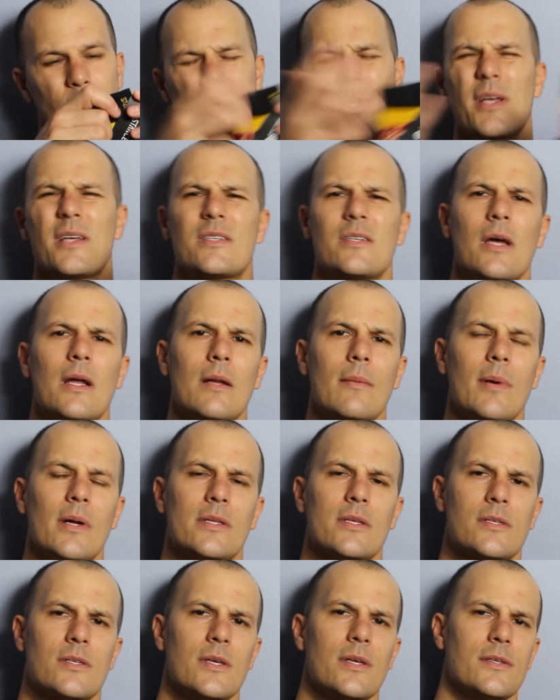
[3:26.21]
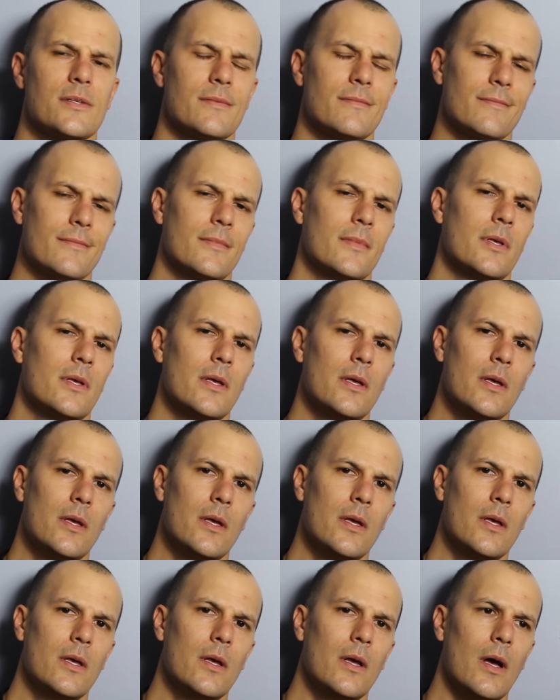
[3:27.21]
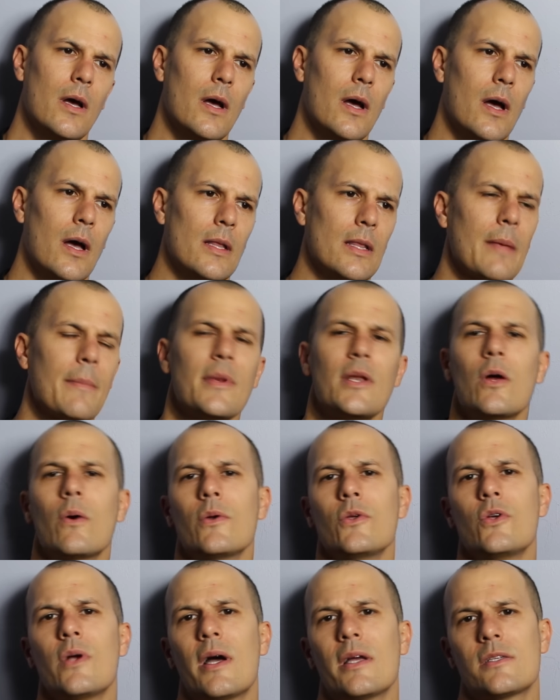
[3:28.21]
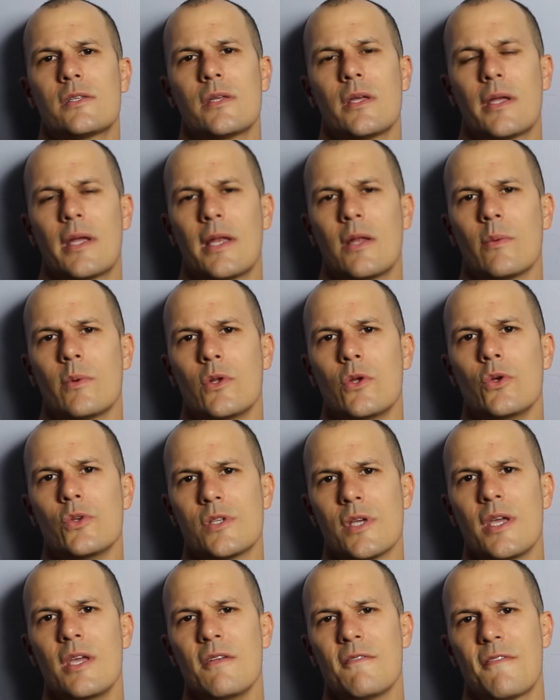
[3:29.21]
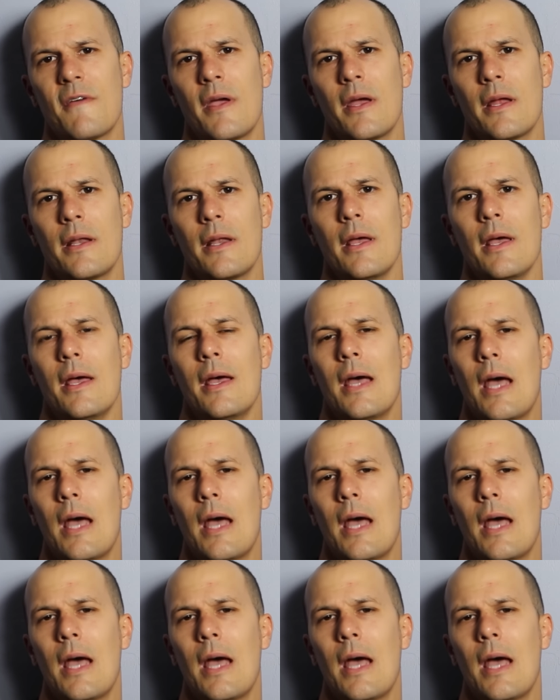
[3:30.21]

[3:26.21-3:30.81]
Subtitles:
Pretty excited about the season. Let me know what you guys think, anyone who's a Heat fan.